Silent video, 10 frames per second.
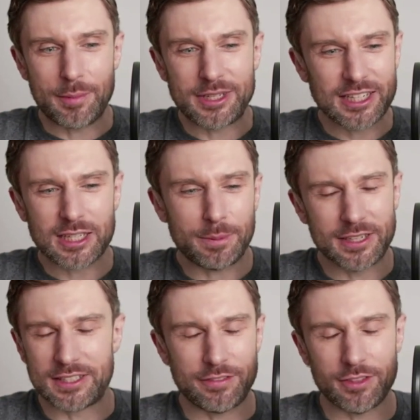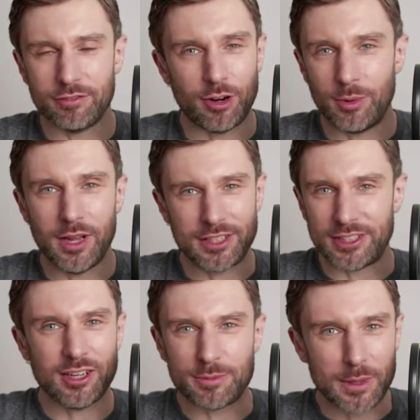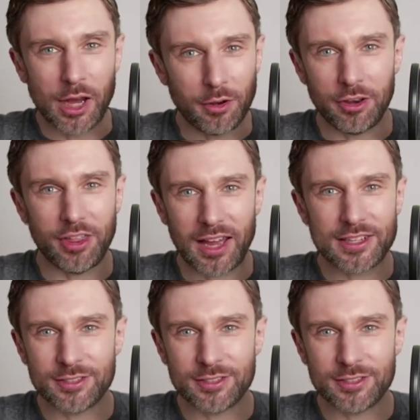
I mean, discipline's even the wrong word because it goes beyond that.